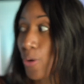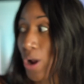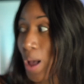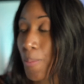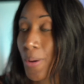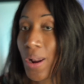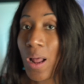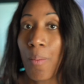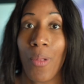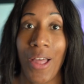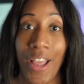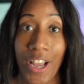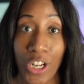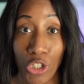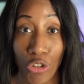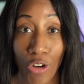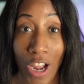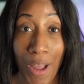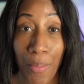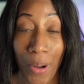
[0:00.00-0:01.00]
prop it up like a
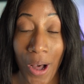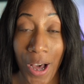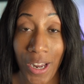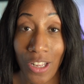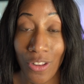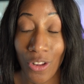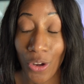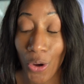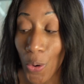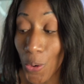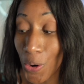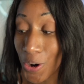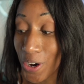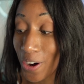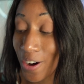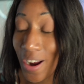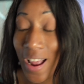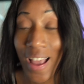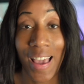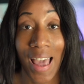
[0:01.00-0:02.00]
tripod in the
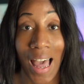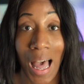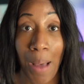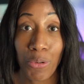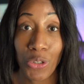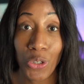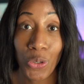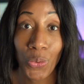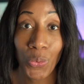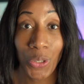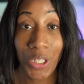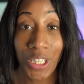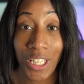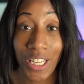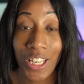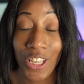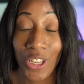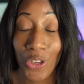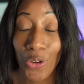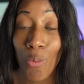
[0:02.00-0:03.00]
corner and capture really
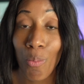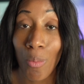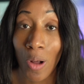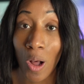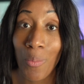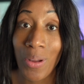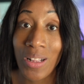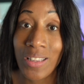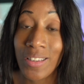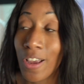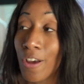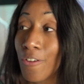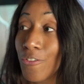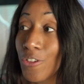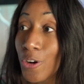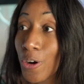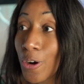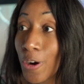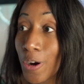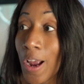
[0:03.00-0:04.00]
cute moments of
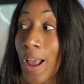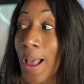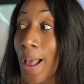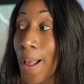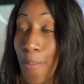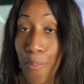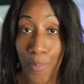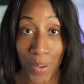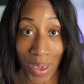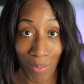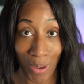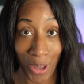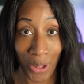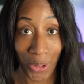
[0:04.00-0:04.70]
your baby